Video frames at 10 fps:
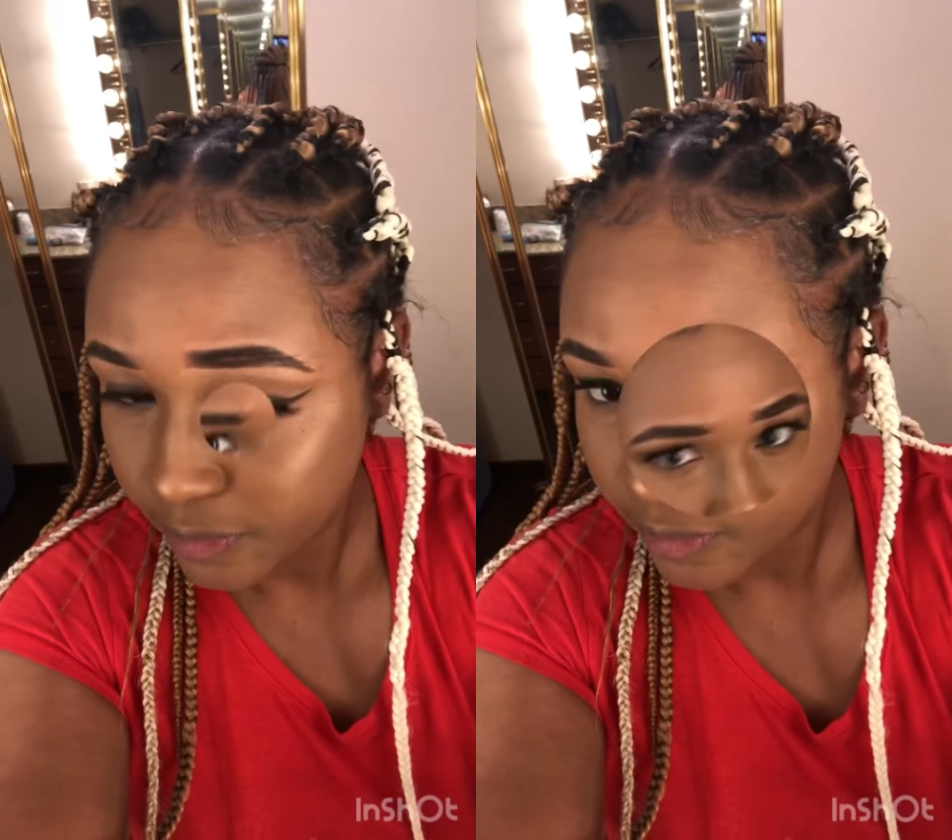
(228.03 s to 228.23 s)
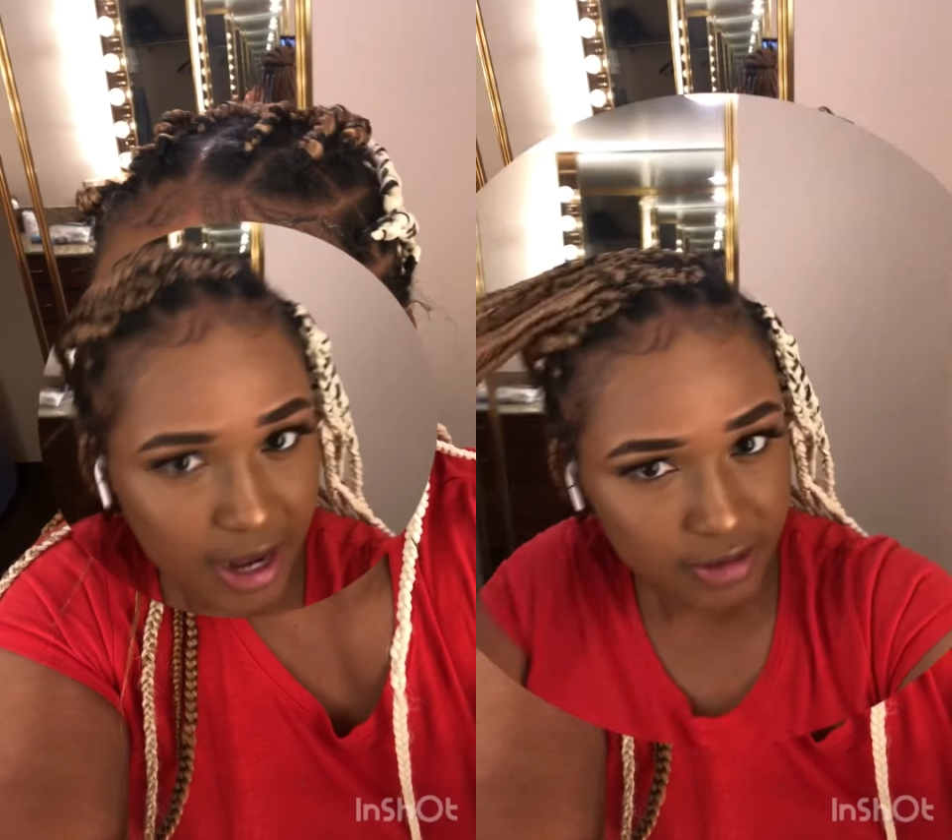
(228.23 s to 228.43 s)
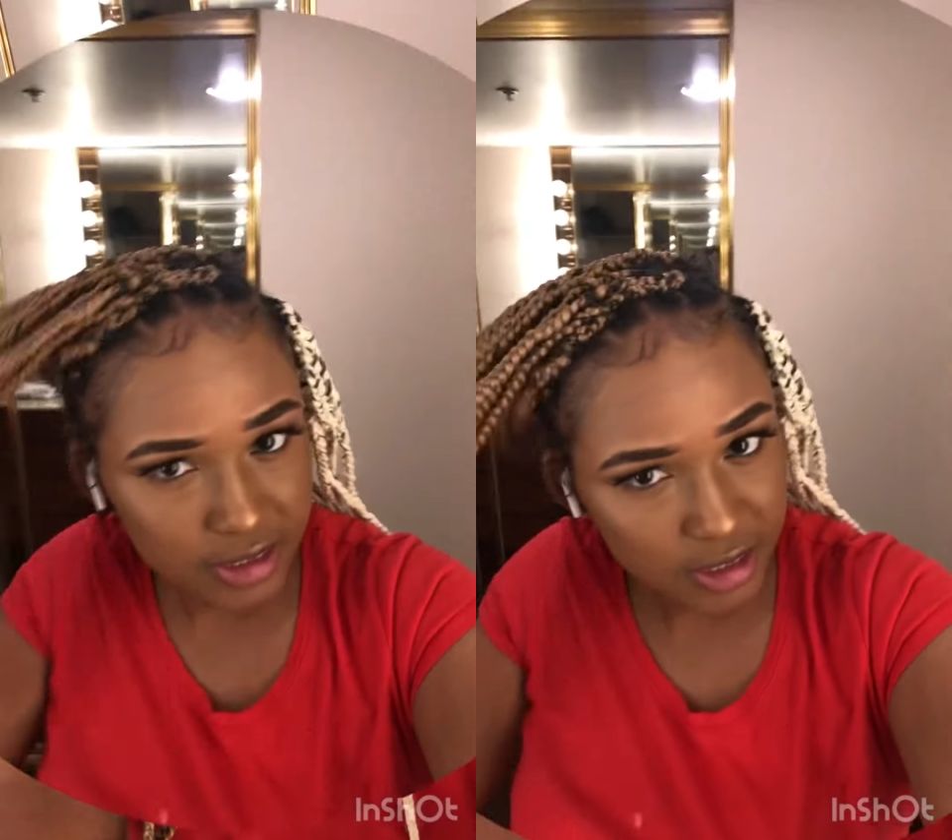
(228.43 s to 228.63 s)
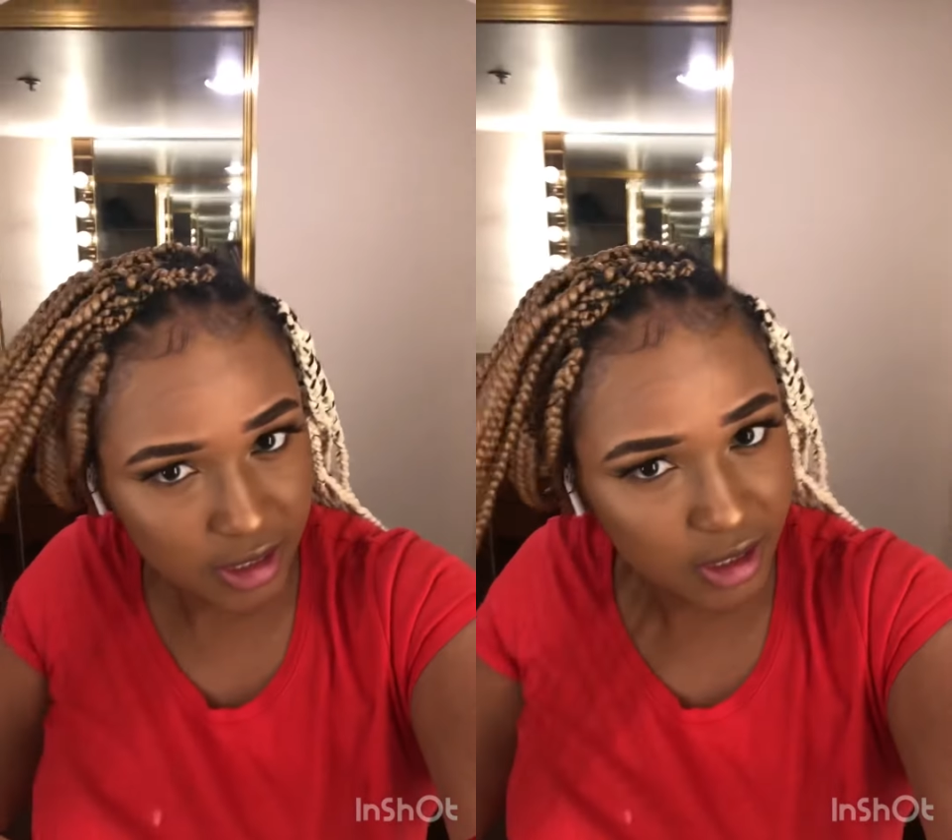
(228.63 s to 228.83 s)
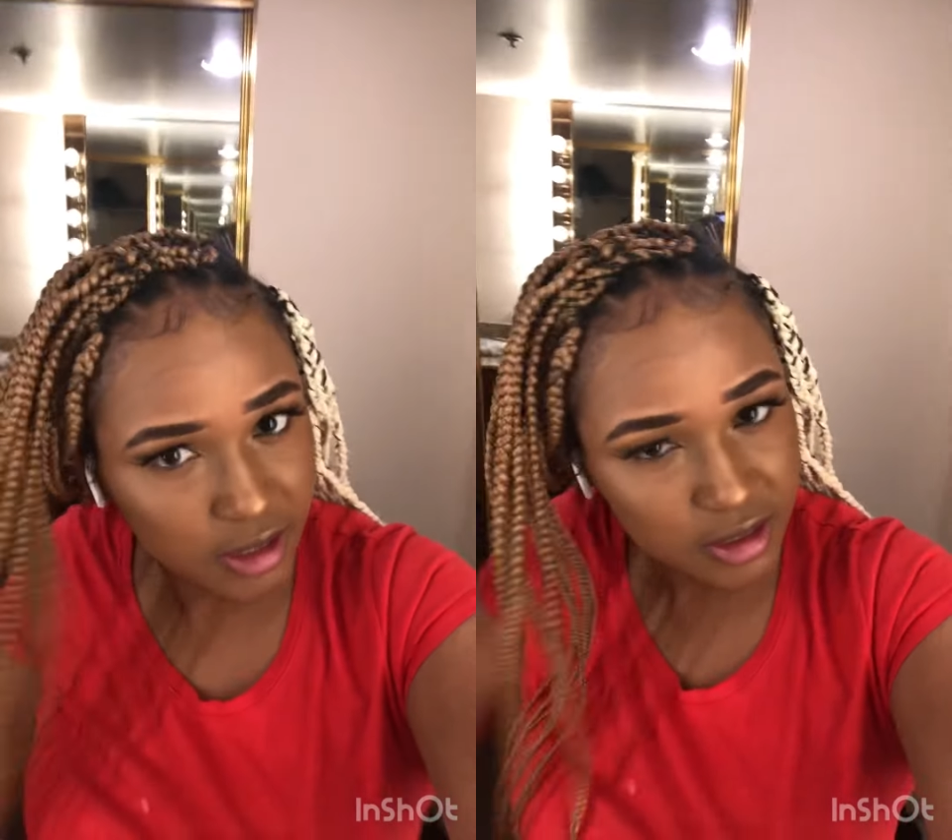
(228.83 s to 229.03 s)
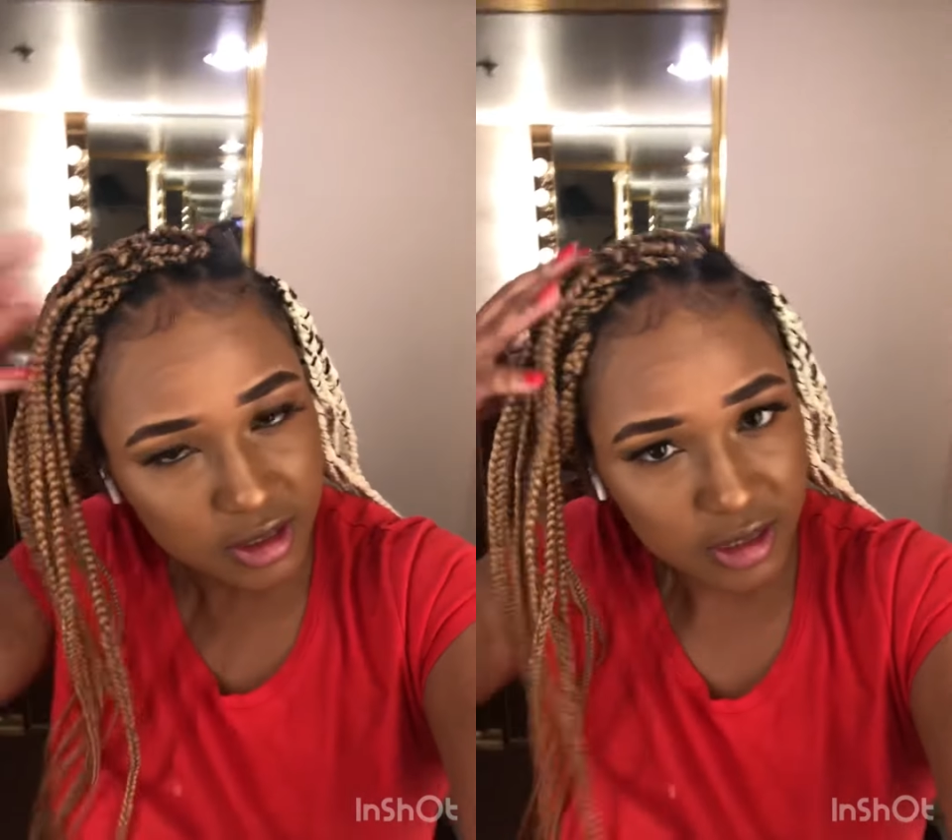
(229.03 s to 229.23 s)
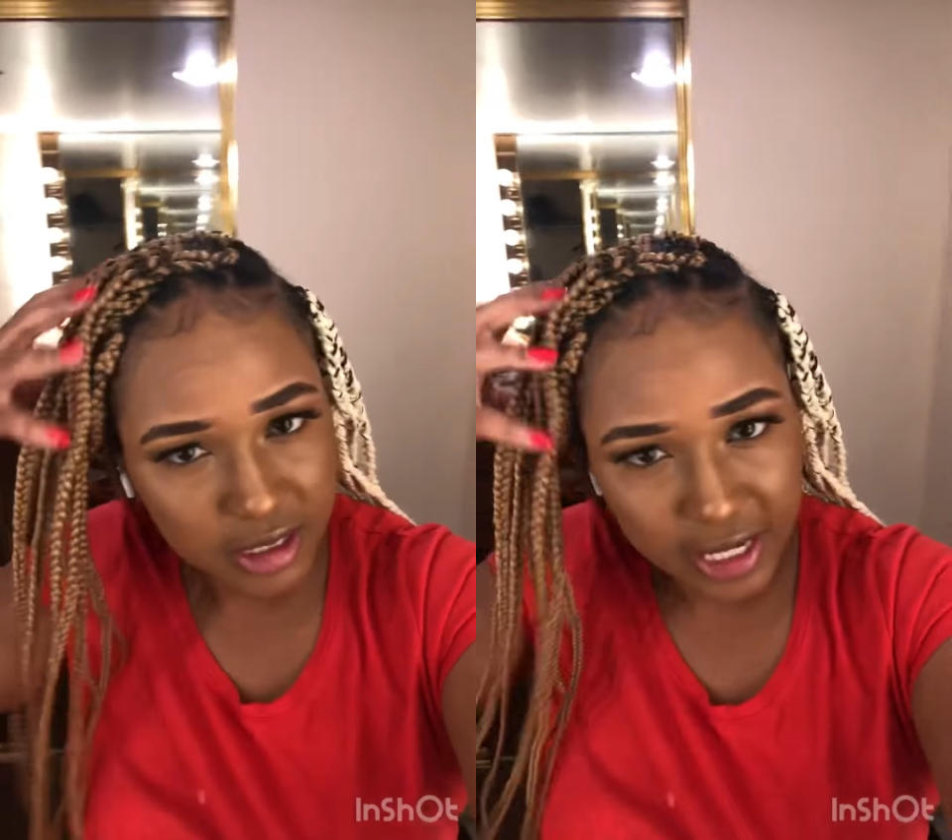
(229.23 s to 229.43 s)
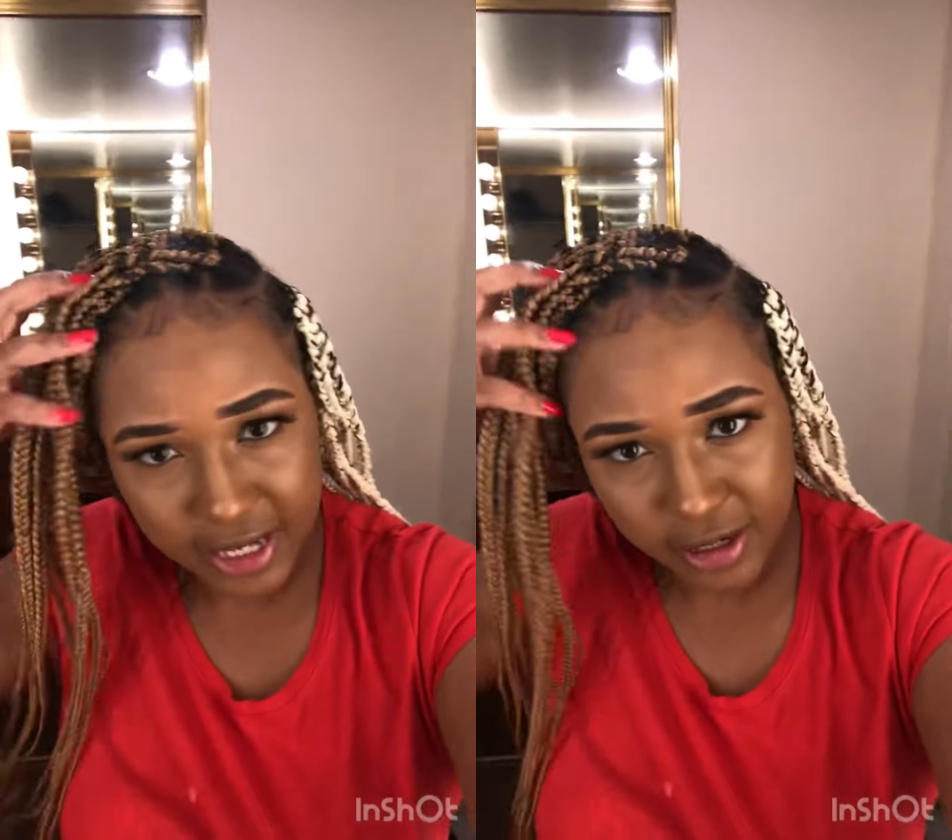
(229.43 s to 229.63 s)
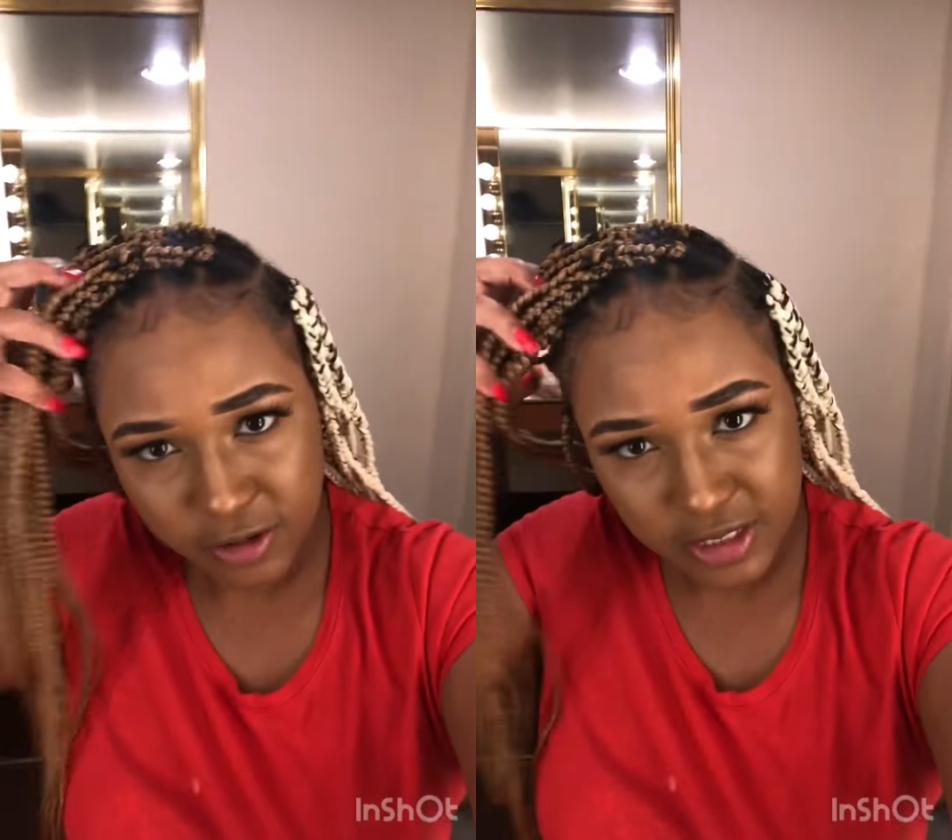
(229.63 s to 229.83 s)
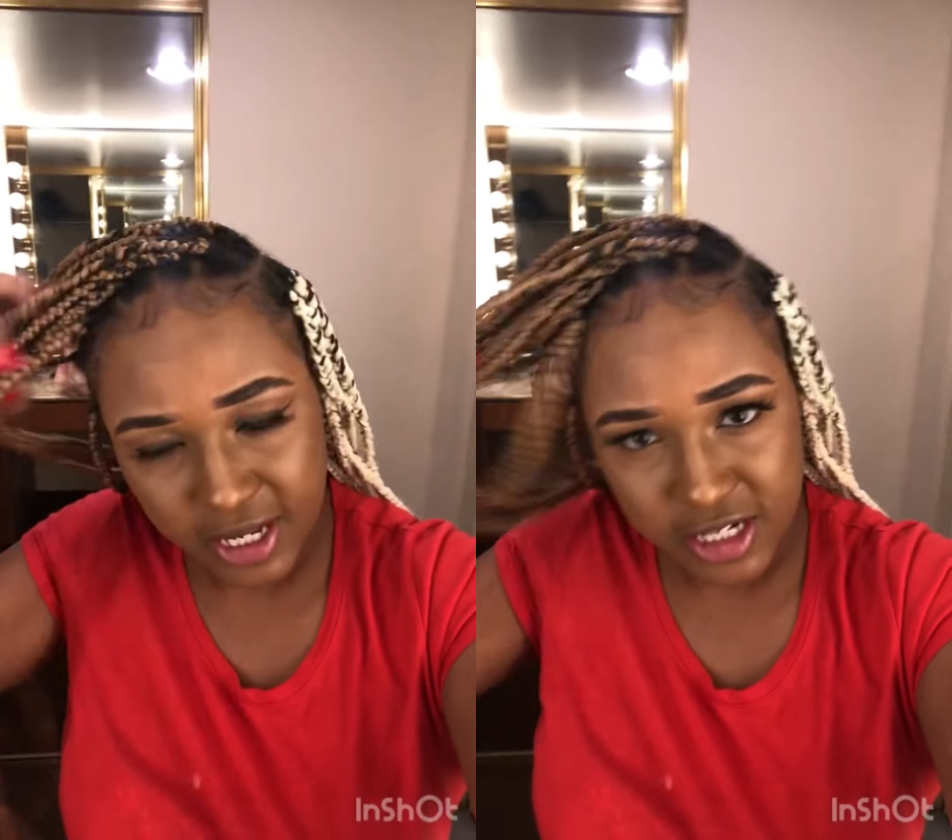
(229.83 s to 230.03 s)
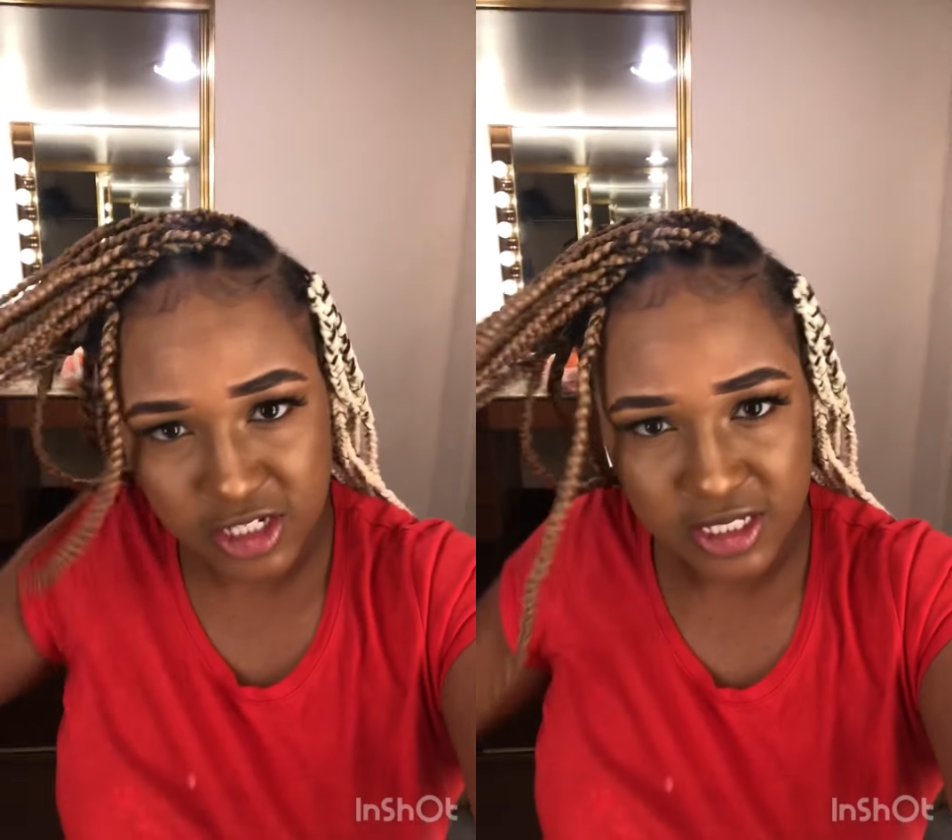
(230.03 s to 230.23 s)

Y'all see it? You lay those edges